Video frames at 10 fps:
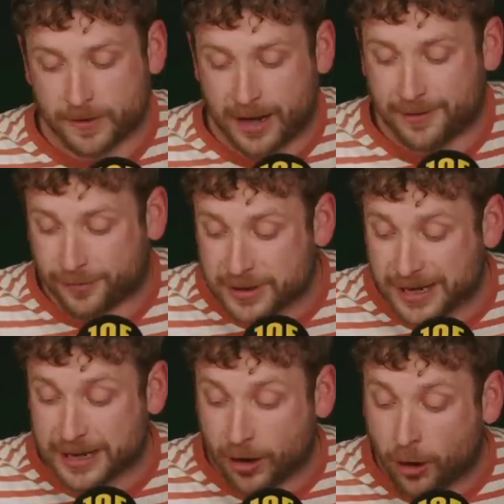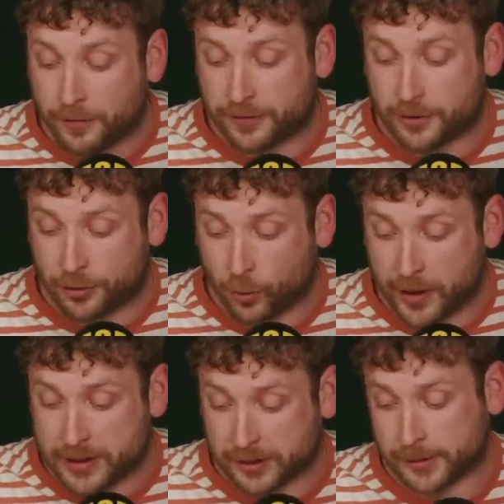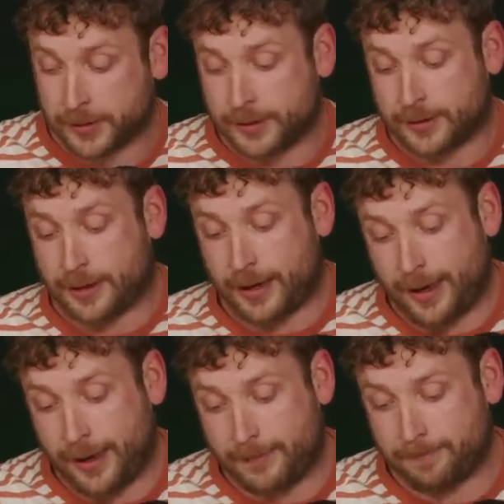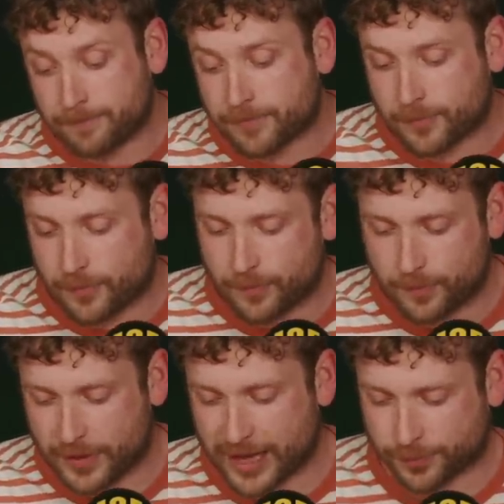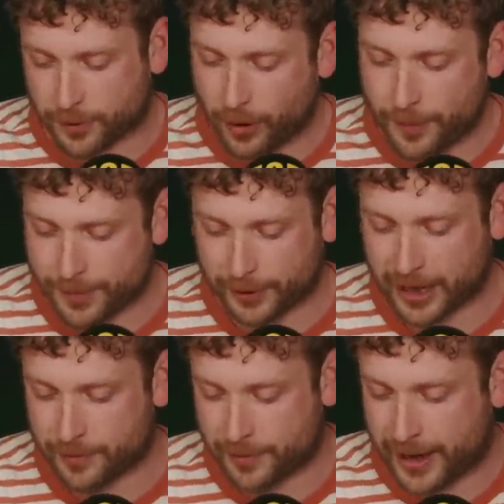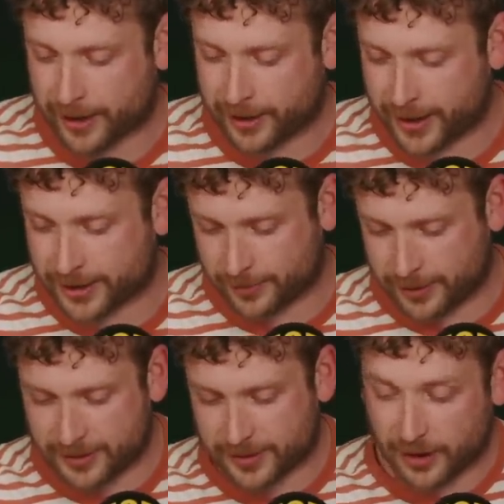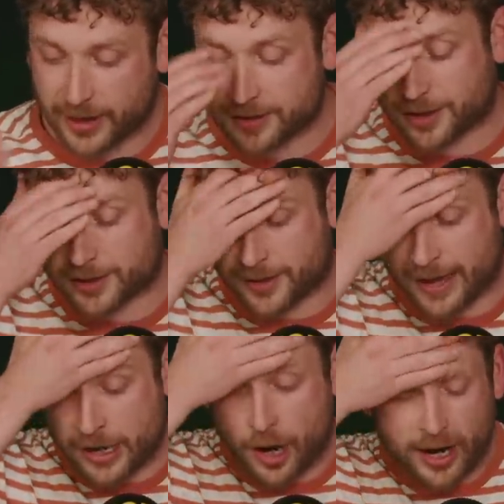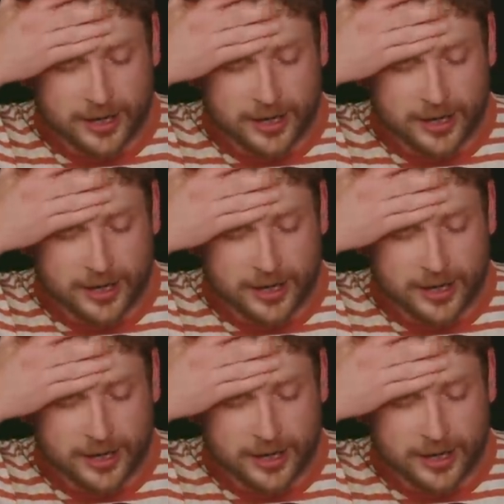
every day of the week. Um, that's probably why people are coming back, I guess, with insight, insights like that. No, I,